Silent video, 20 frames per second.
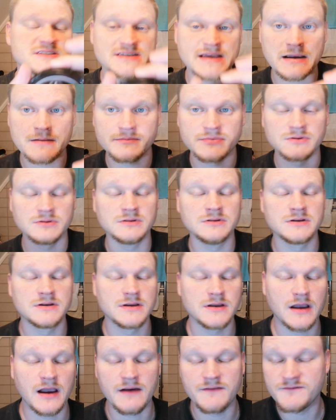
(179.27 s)
the sample,
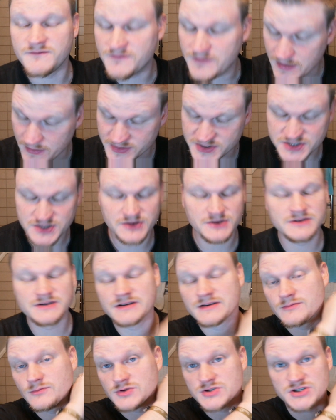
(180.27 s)
I'm very
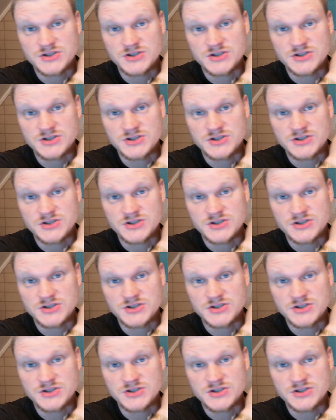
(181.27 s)
certain,